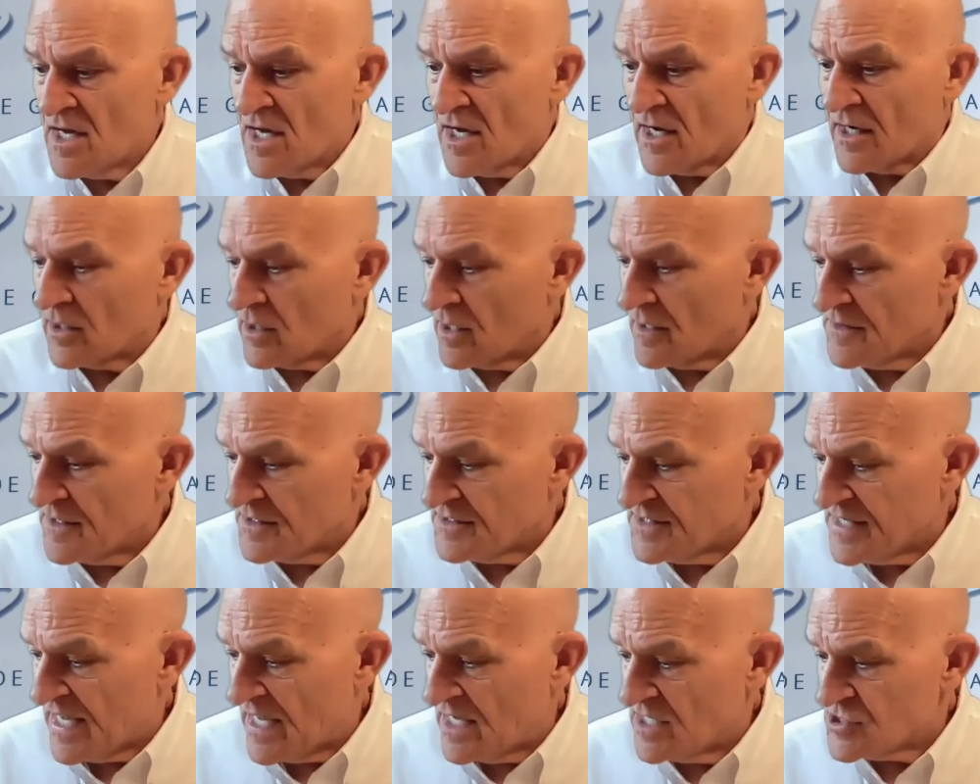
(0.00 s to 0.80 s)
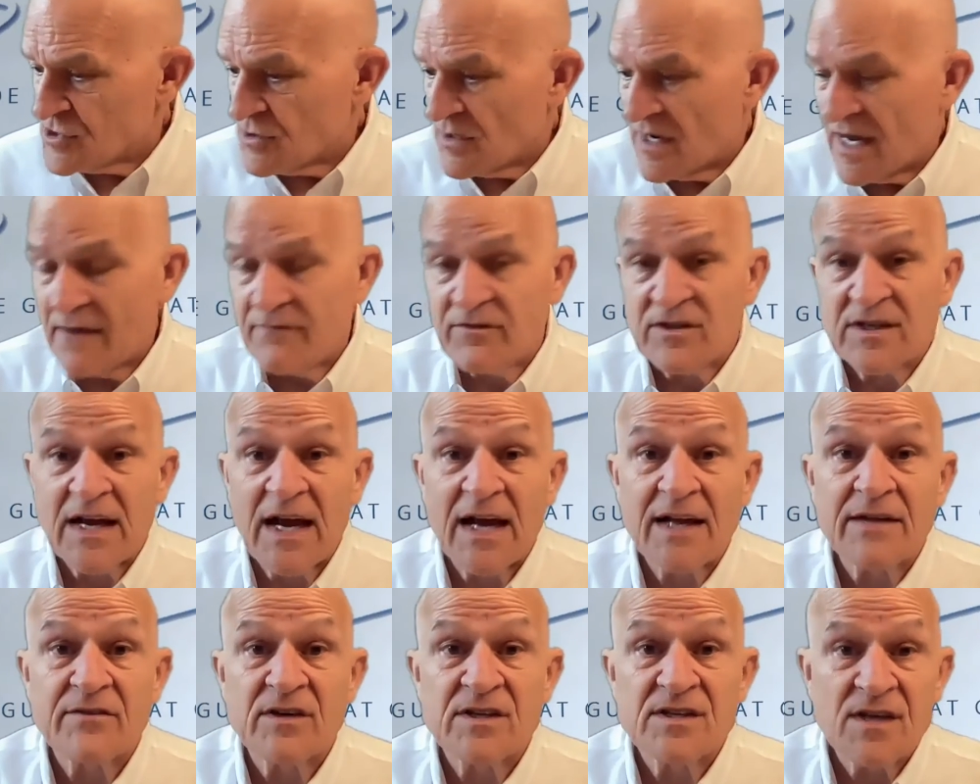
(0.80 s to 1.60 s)
And on the days you're having
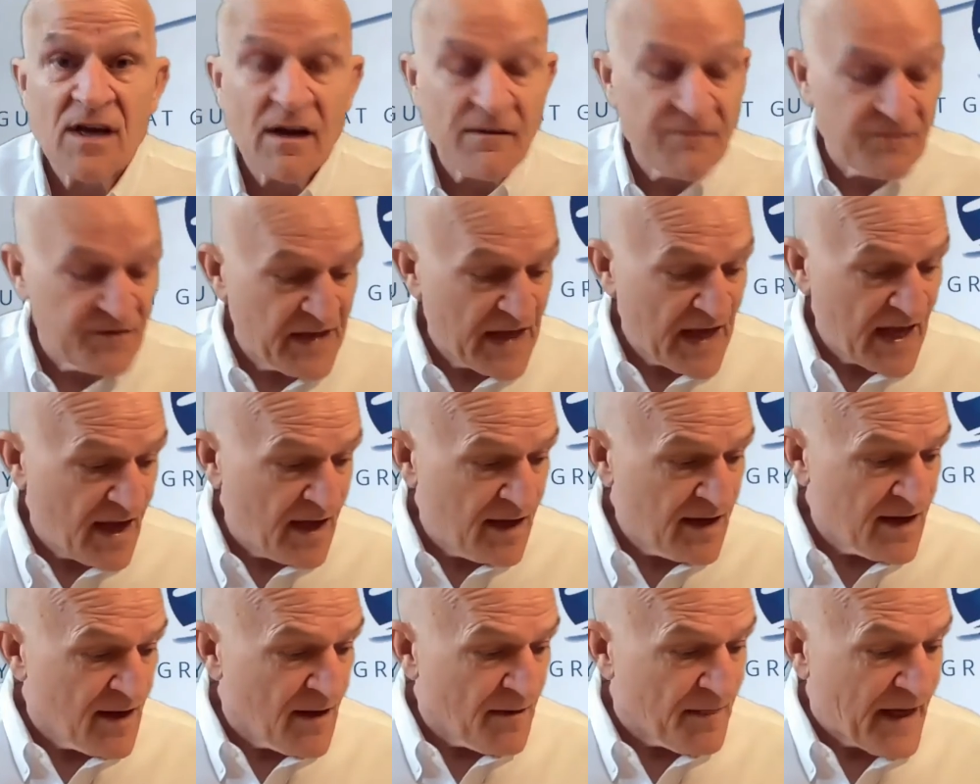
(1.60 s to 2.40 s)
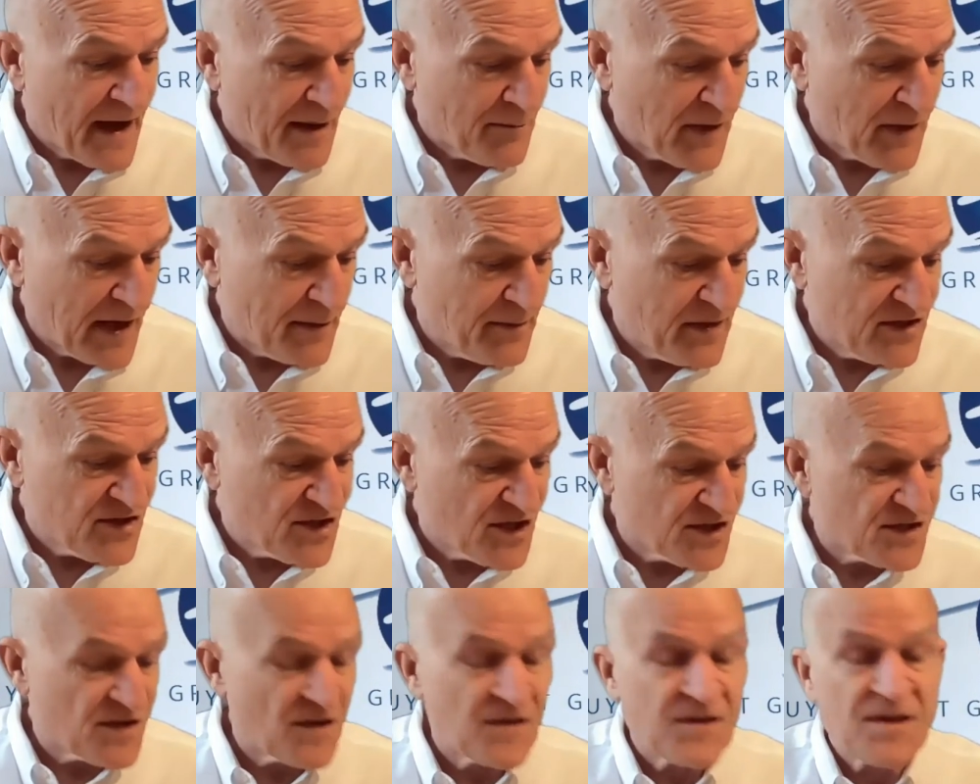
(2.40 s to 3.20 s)
kind of a tough day, that might be
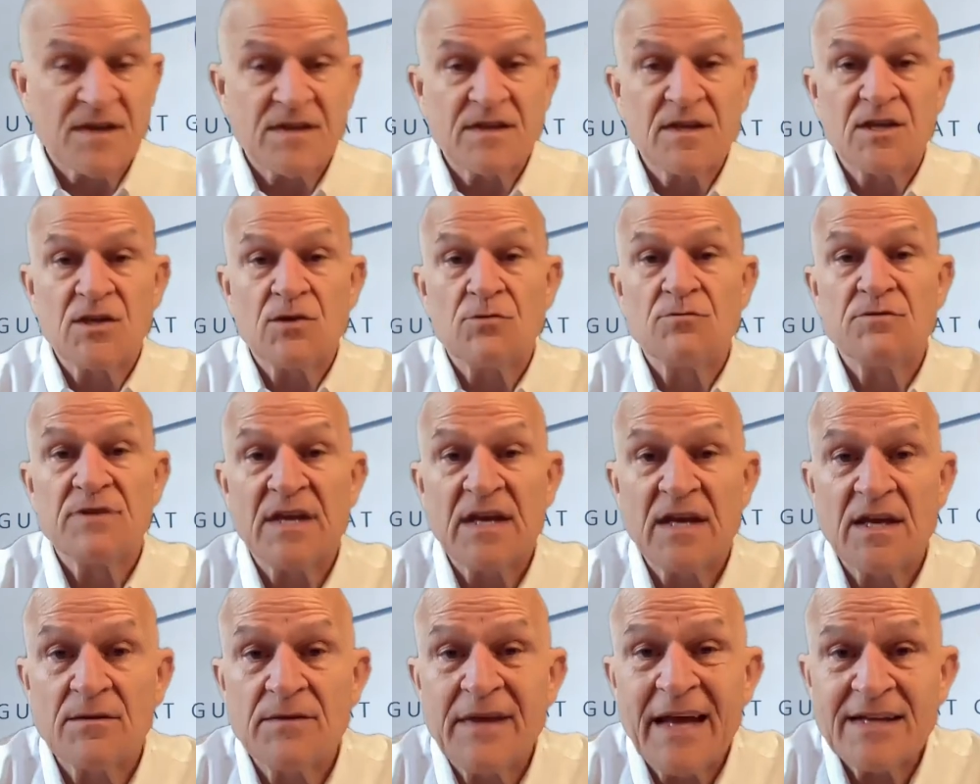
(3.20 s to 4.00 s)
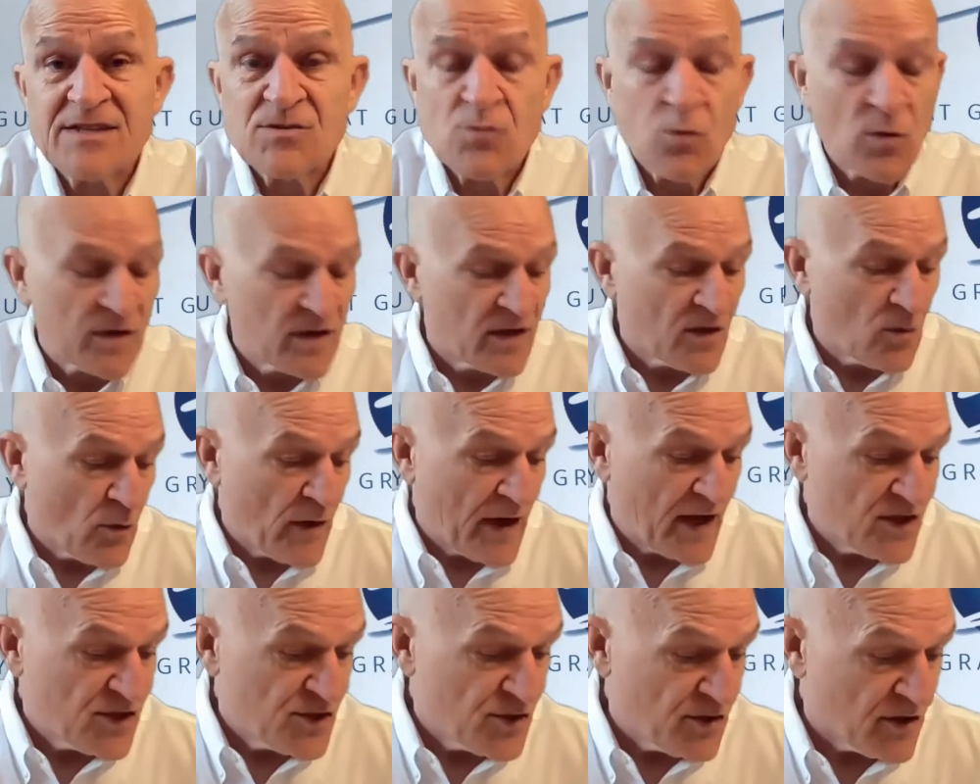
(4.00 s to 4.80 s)
just the thing that you need. That's one of the
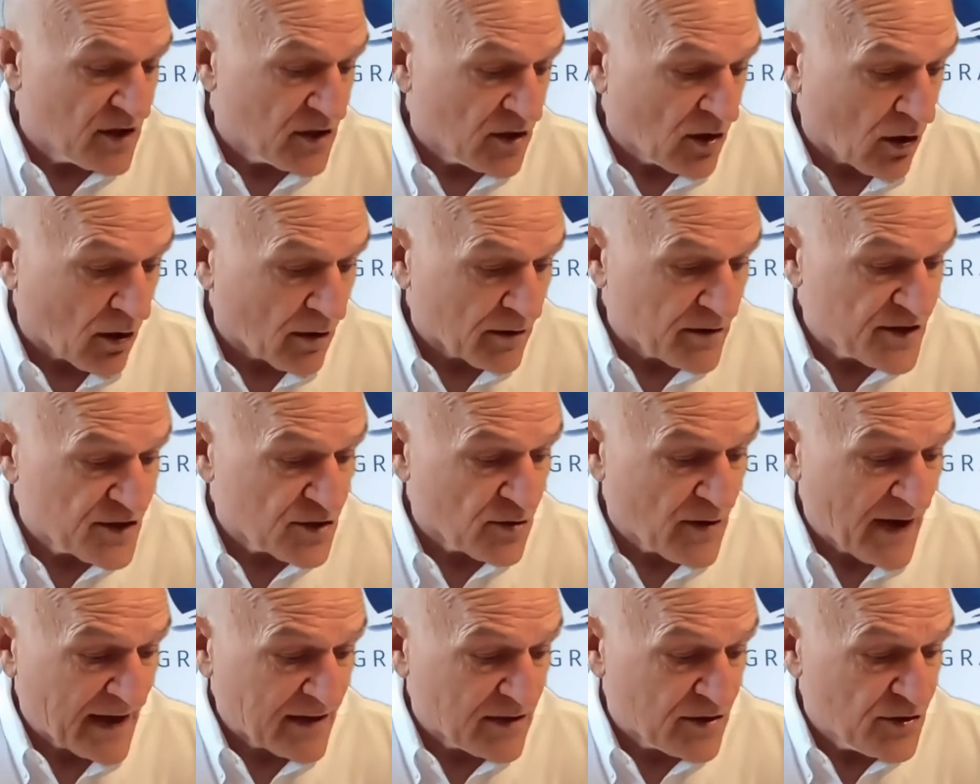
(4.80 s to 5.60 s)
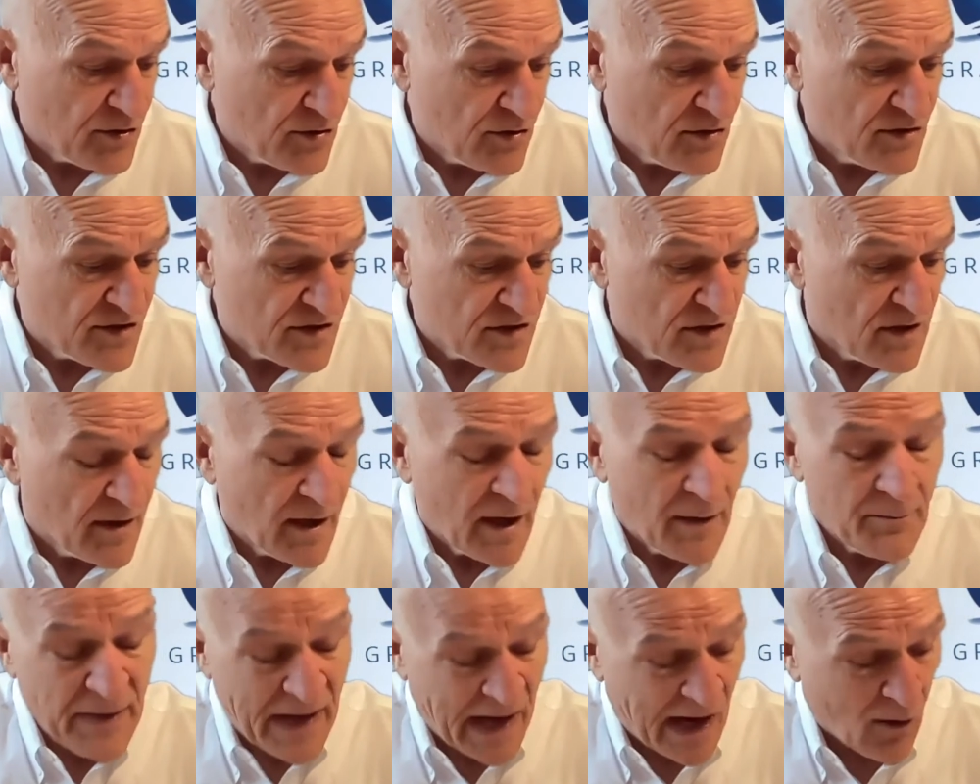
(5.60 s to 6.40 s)
ways you can harness gratitude's uh,
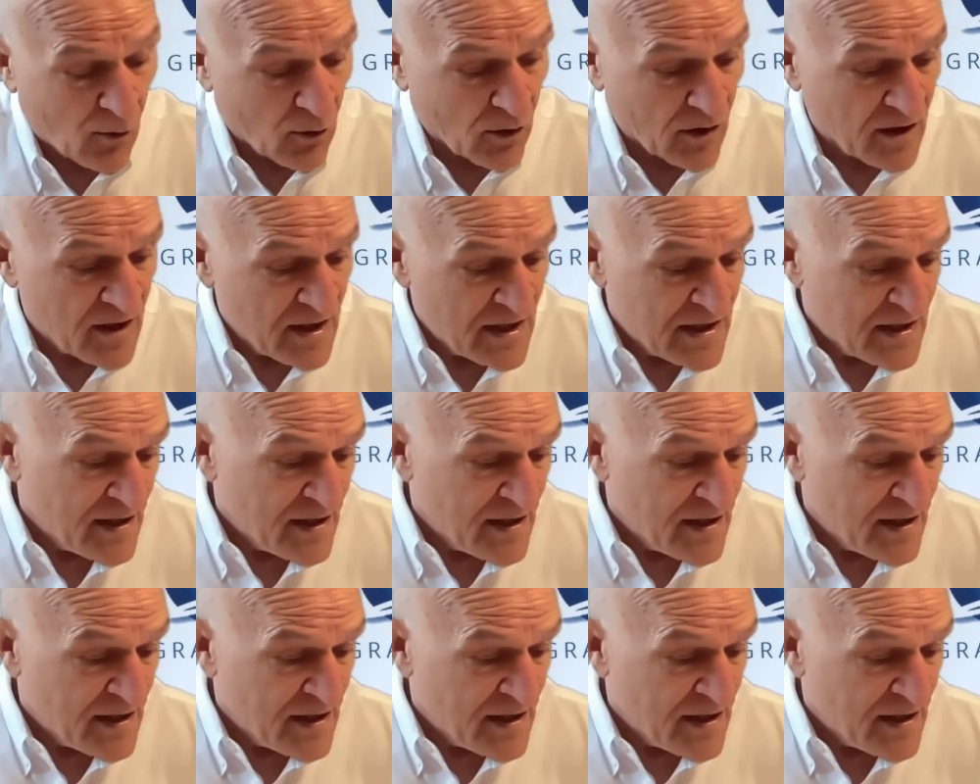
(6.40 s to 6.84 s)
power.